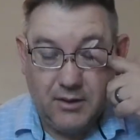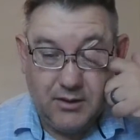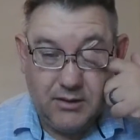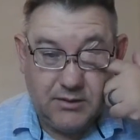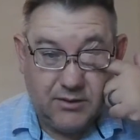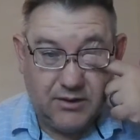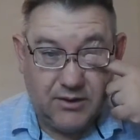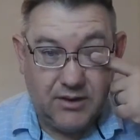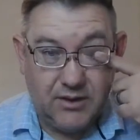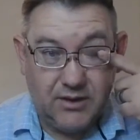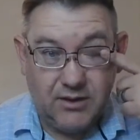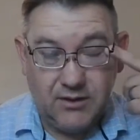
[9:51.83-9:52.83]
So
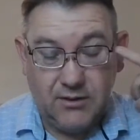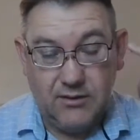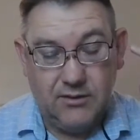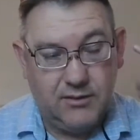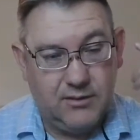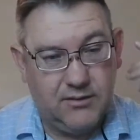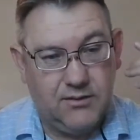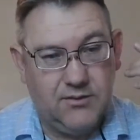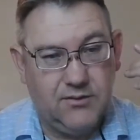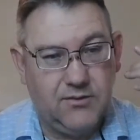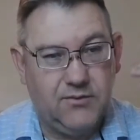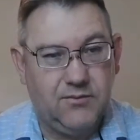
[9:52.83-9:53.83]
the
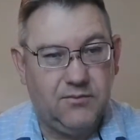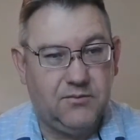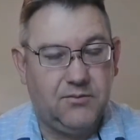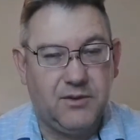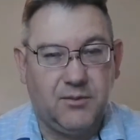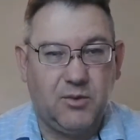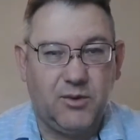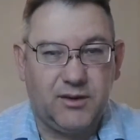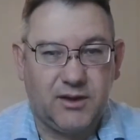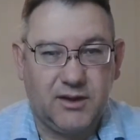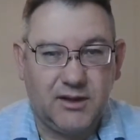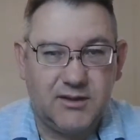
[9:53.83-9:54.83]
number one
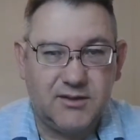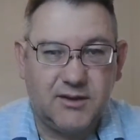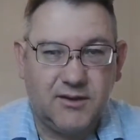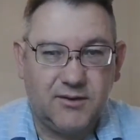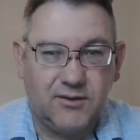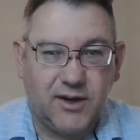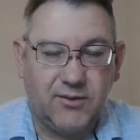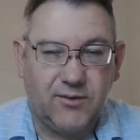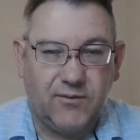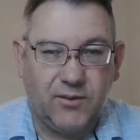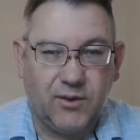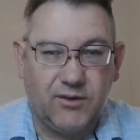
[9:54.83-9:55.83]
thing is try to
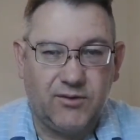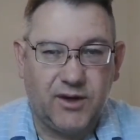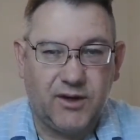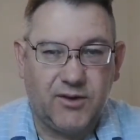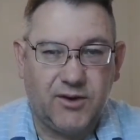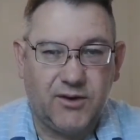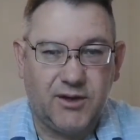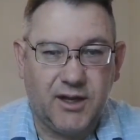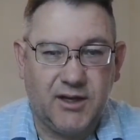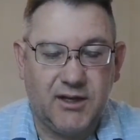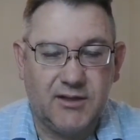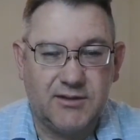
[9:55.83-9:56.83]
avoid credit card
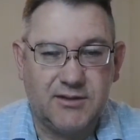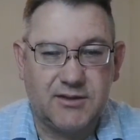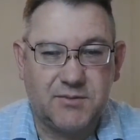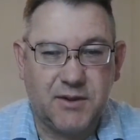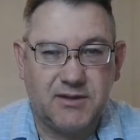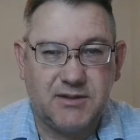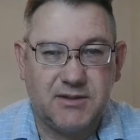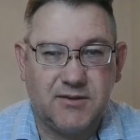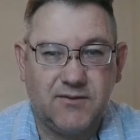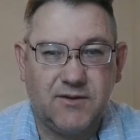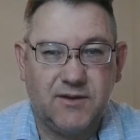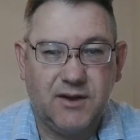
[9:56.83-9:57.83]
debt. It is
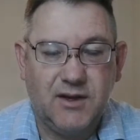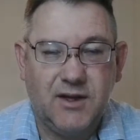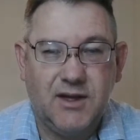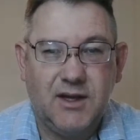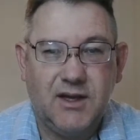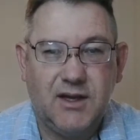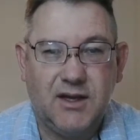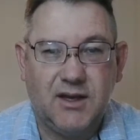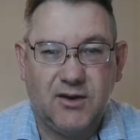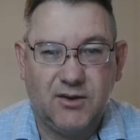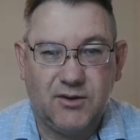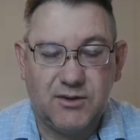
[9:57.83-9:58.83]
expensive, it
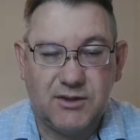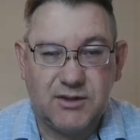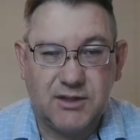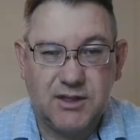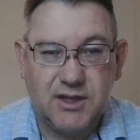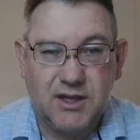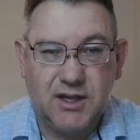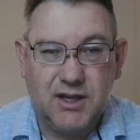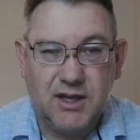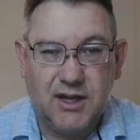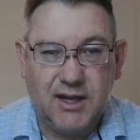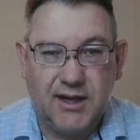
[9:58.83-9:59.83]
hurts,
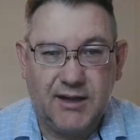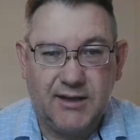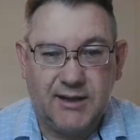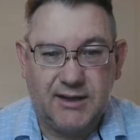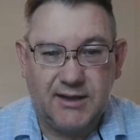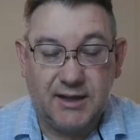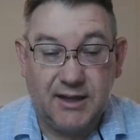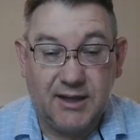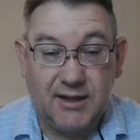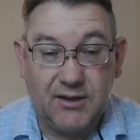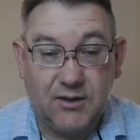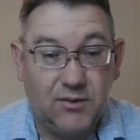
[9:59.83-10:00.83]
And in the
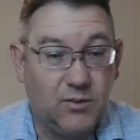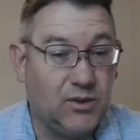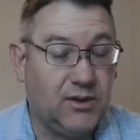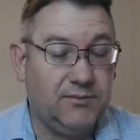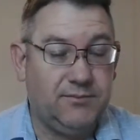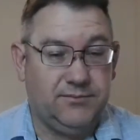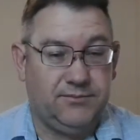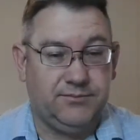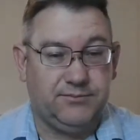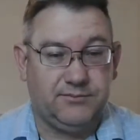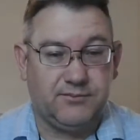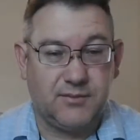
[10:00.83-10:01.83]
end, well,
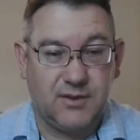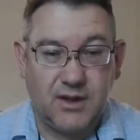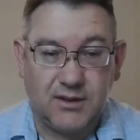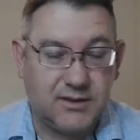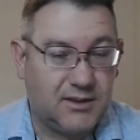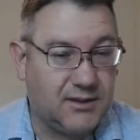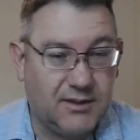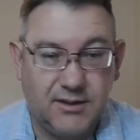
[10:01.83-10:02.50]
doesn't